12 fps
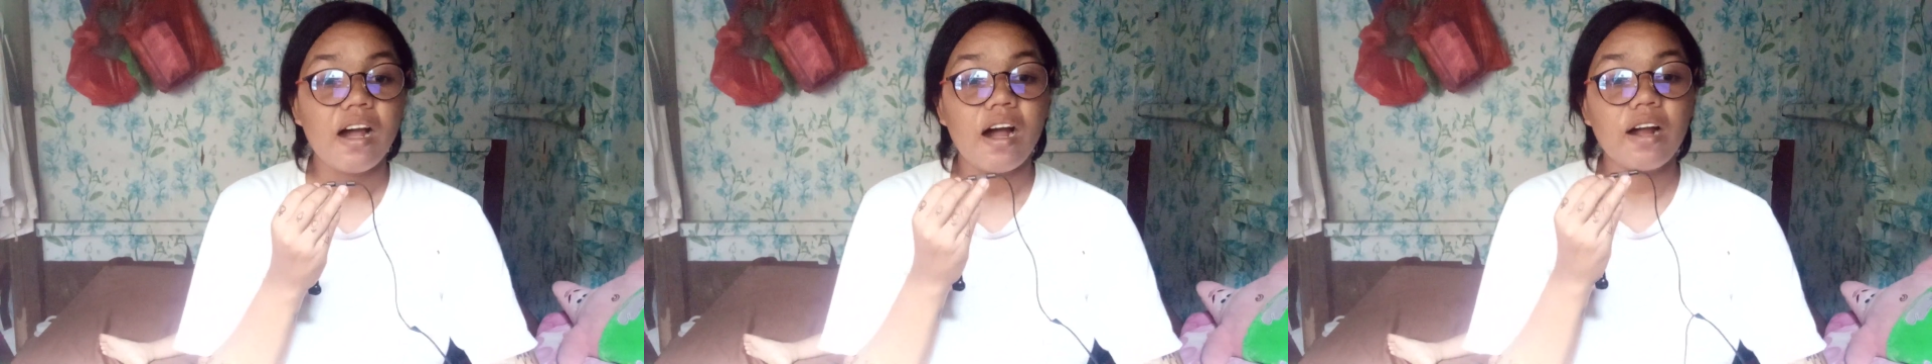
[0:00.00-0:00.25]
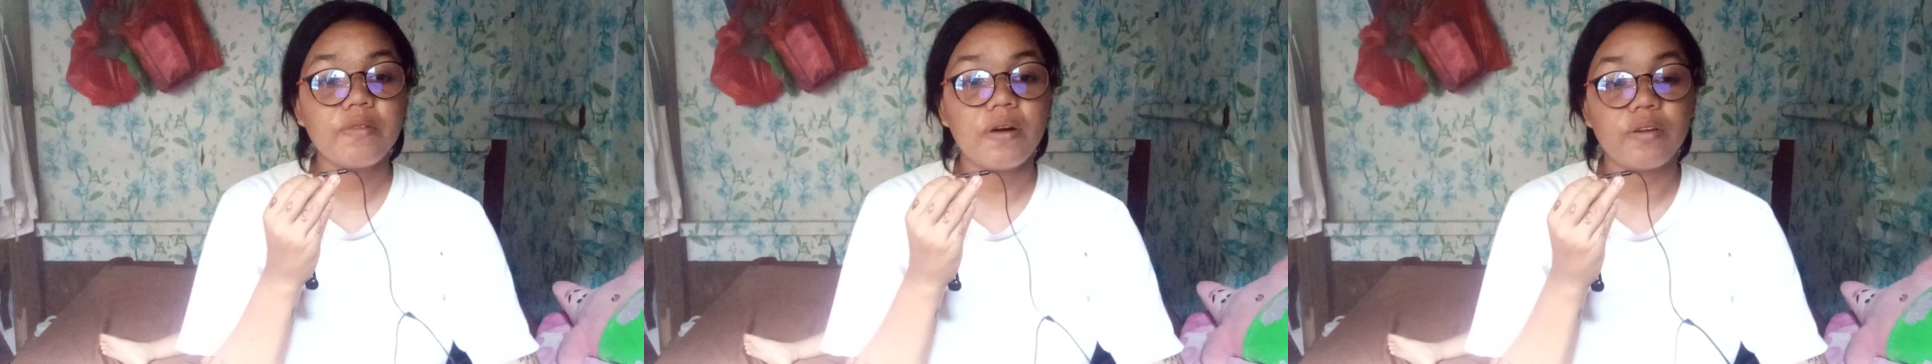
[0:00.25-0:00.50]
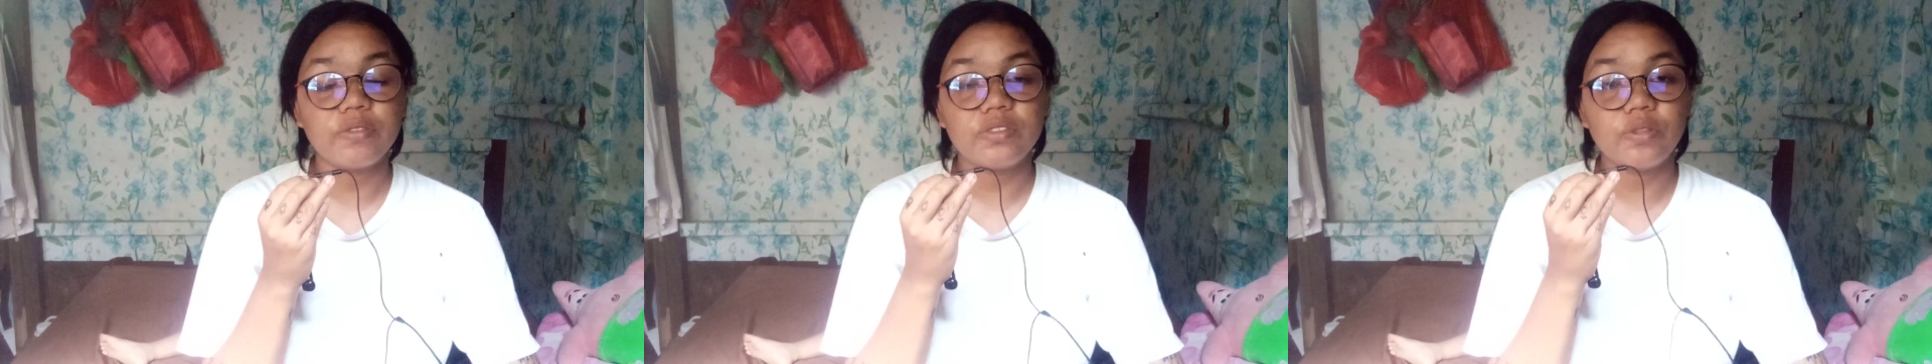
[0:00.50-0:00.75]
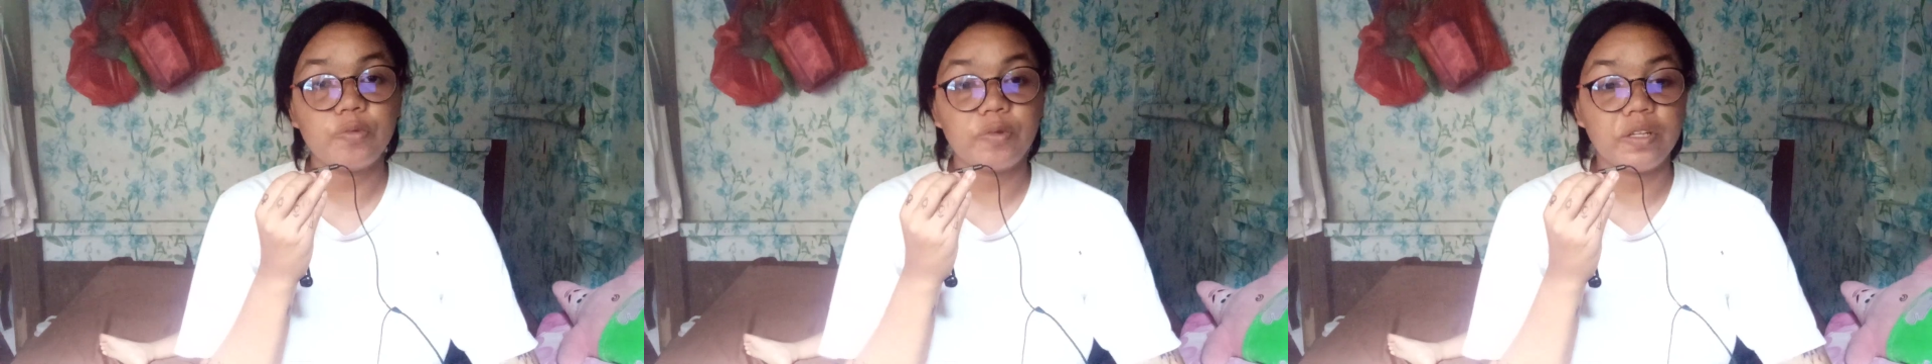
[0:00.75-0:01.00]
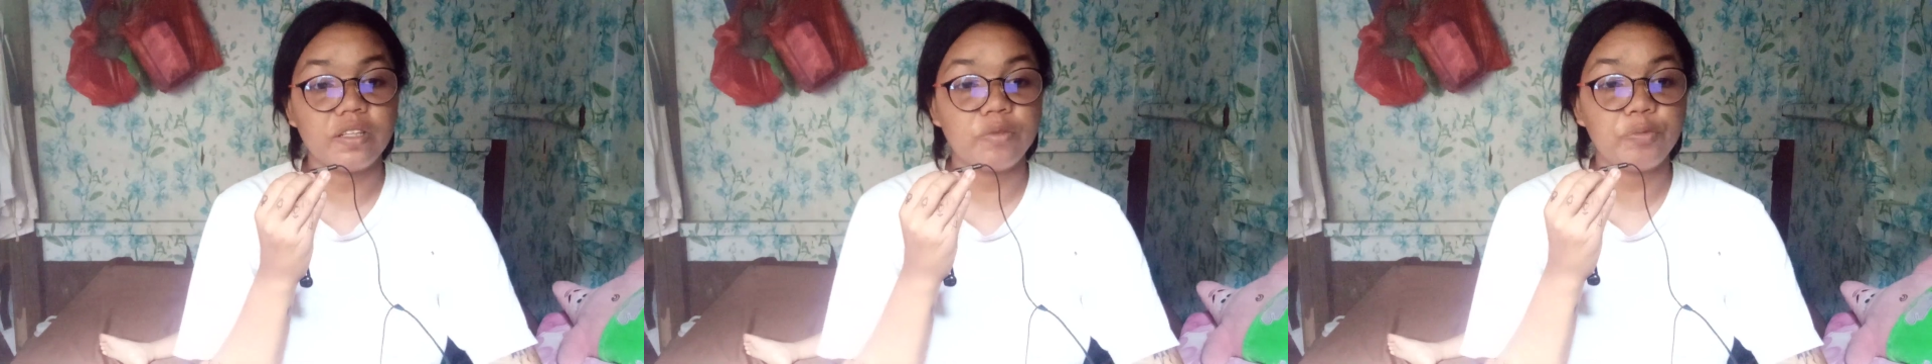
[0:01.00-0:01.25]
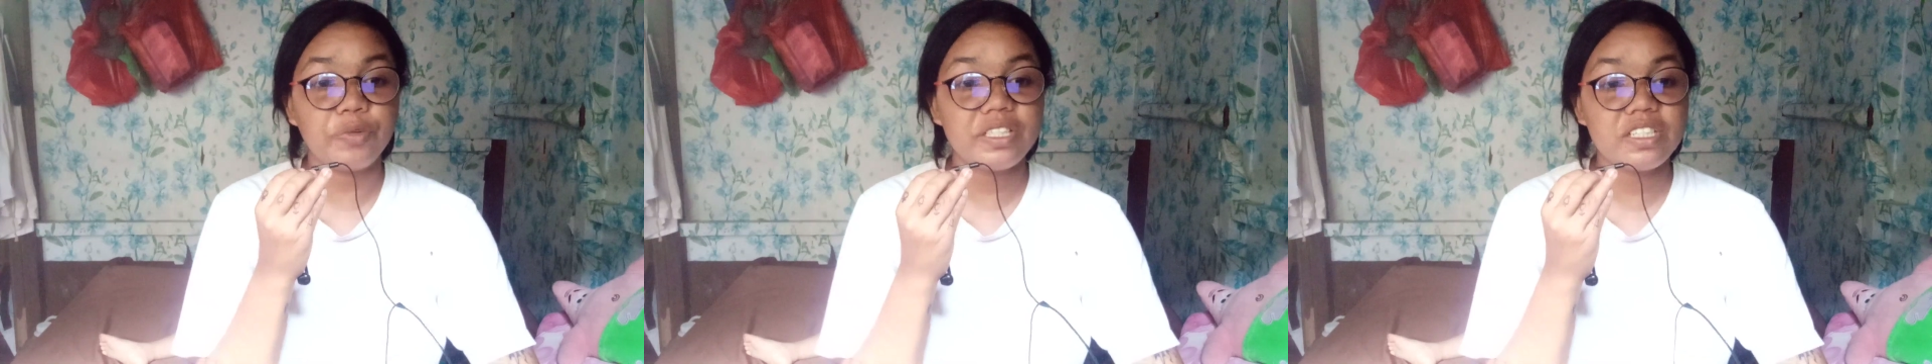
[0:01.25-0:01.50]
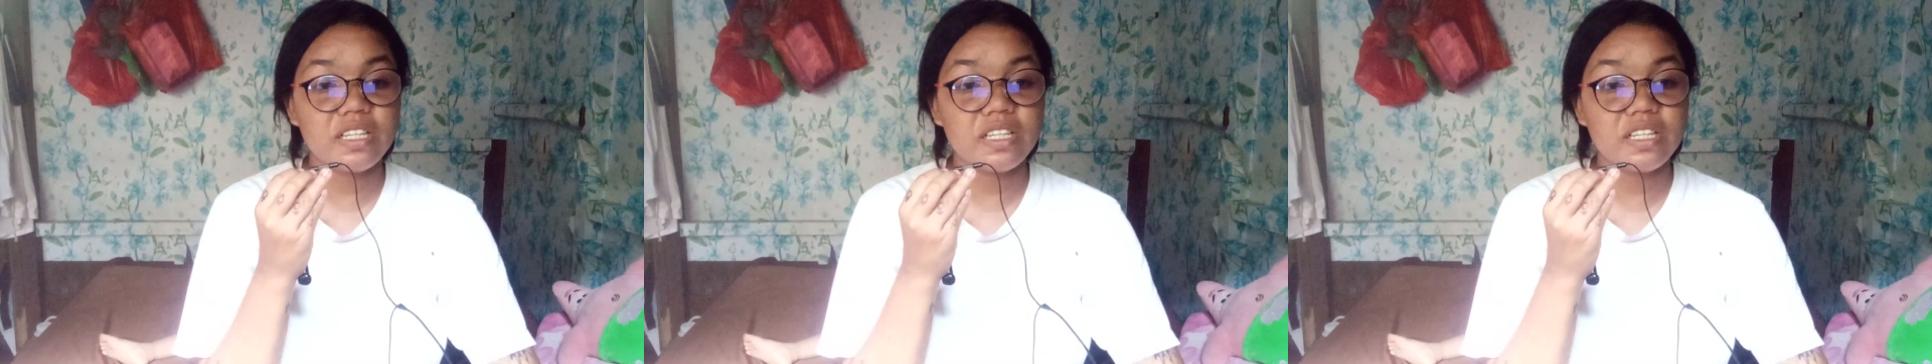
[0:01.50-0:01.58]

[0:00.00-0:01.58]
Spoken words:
around the world, which